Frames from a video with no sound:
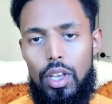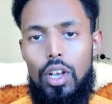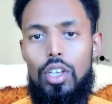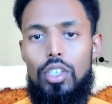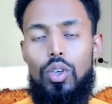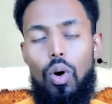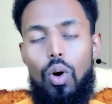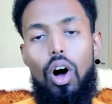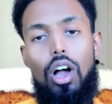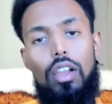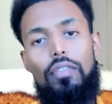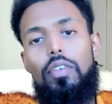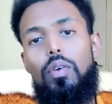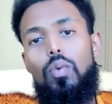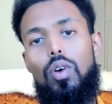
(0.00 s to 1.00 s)
So all
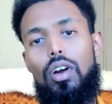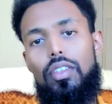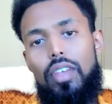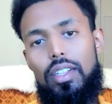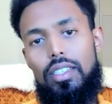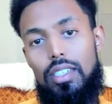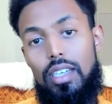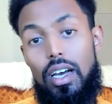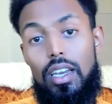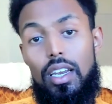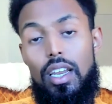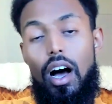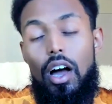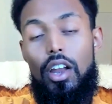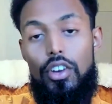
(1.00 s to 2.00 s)
of the work that's done
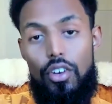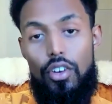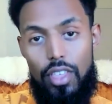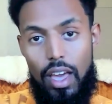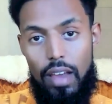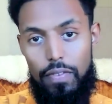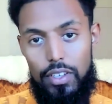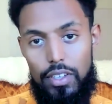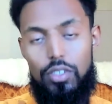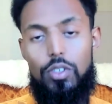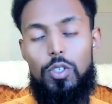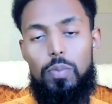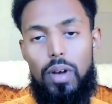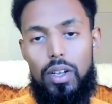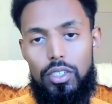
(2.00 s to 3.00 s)
under that fiscal
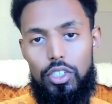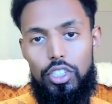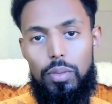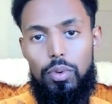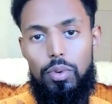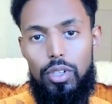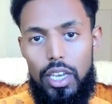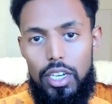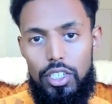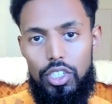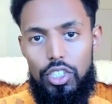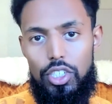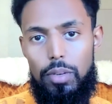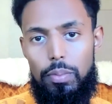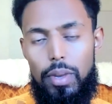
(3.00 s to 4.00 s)
sponsorship
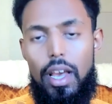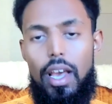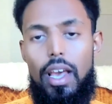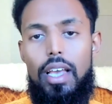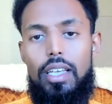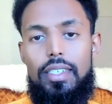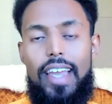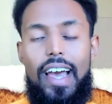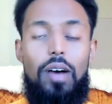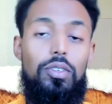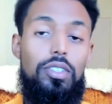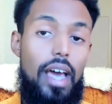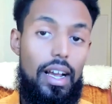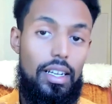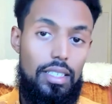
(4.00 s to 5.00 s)
relationship is now
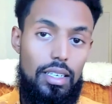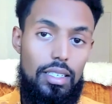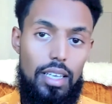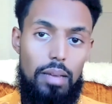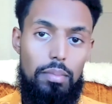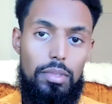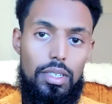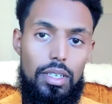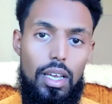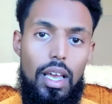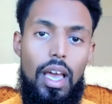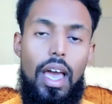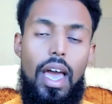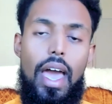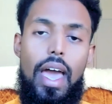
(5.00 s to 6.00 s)
tax exempt
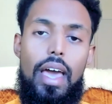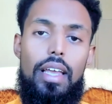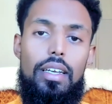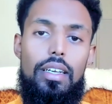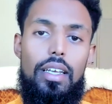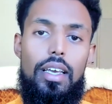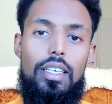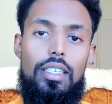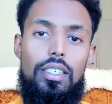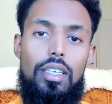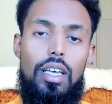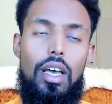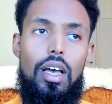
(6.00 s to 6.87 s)
and is